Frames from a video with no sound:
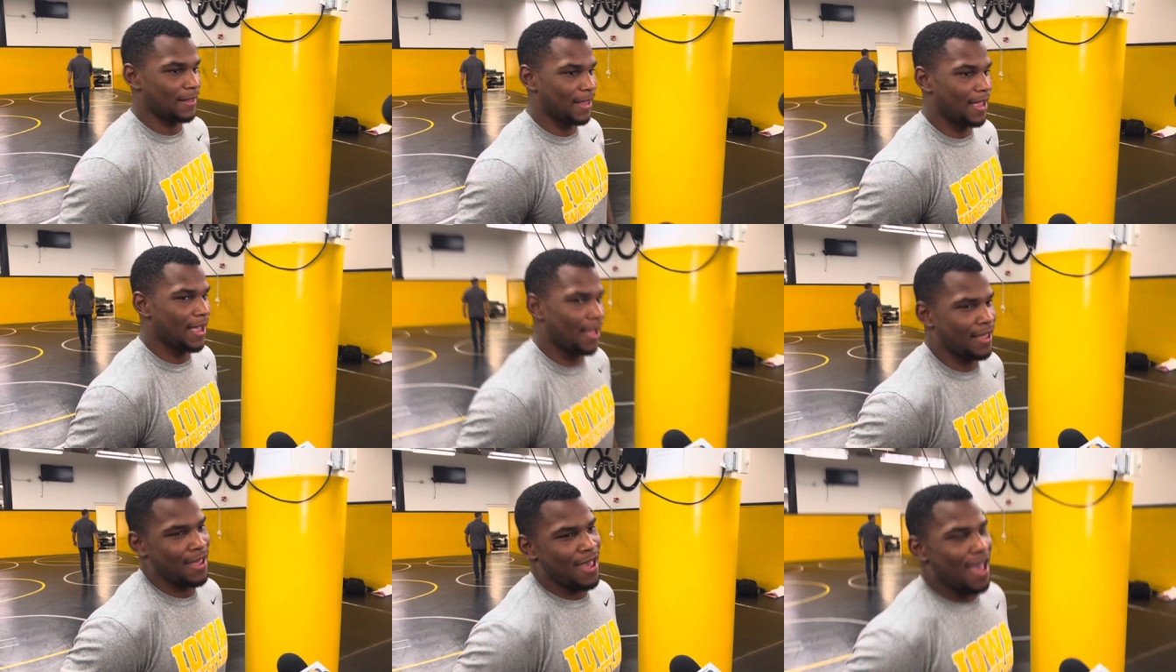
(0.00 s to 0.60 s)

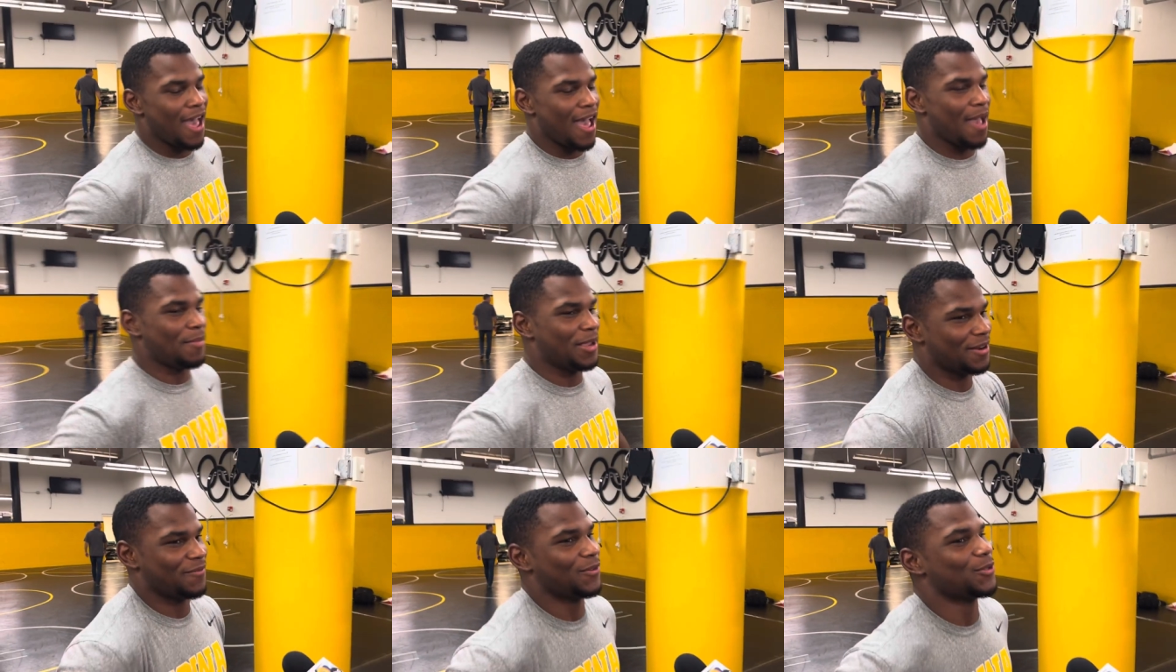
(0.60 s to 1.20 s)
yeah. I
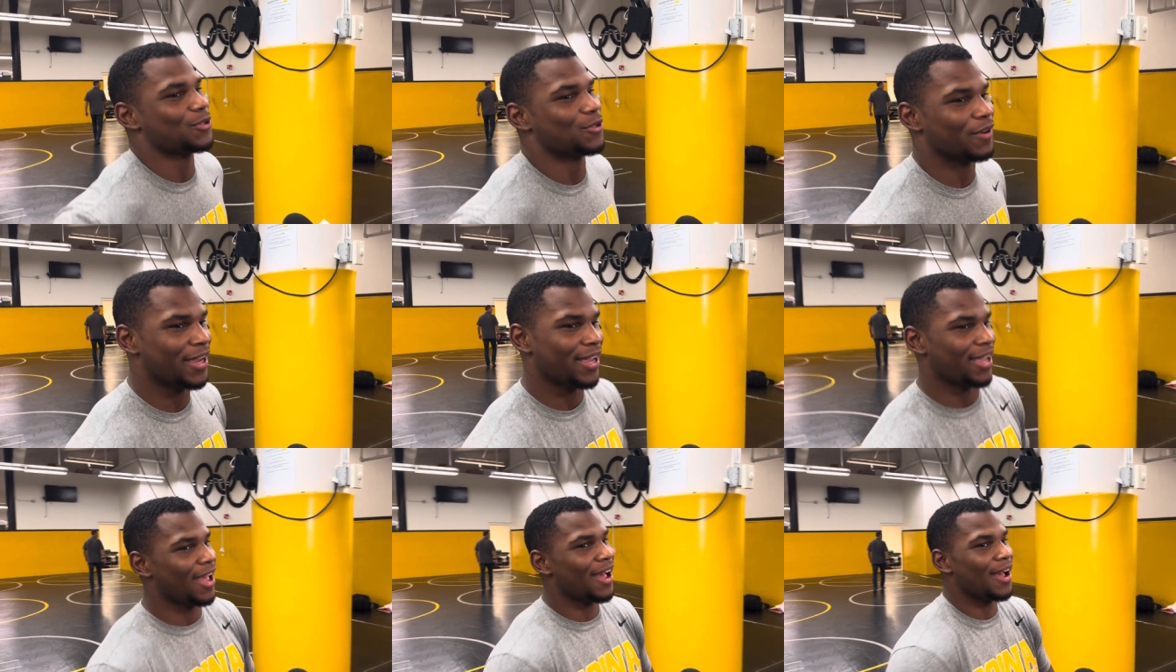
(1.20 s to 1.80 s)
mean, it feels
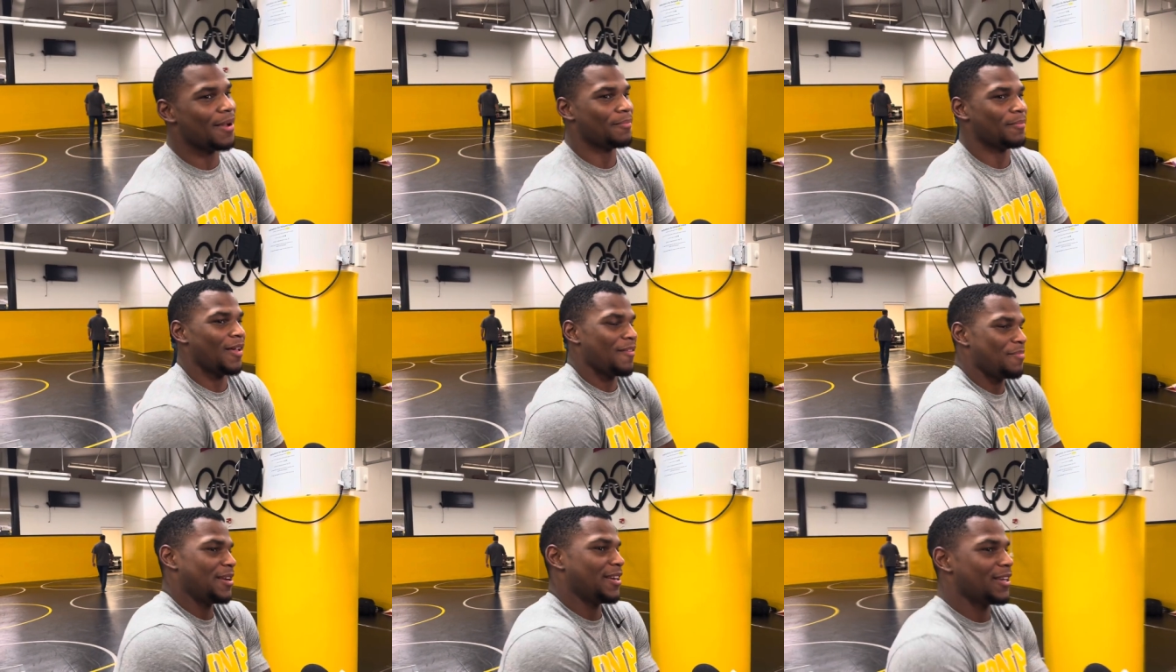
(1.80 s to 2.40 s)
great. Um,
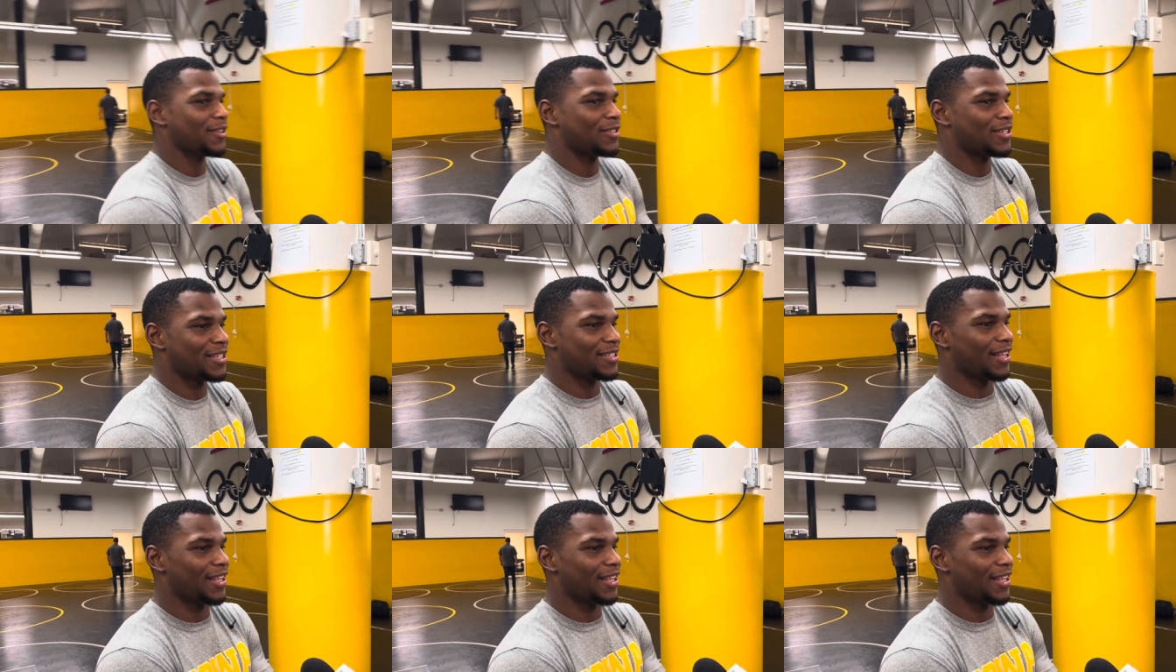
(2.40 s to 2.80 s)
I've been here since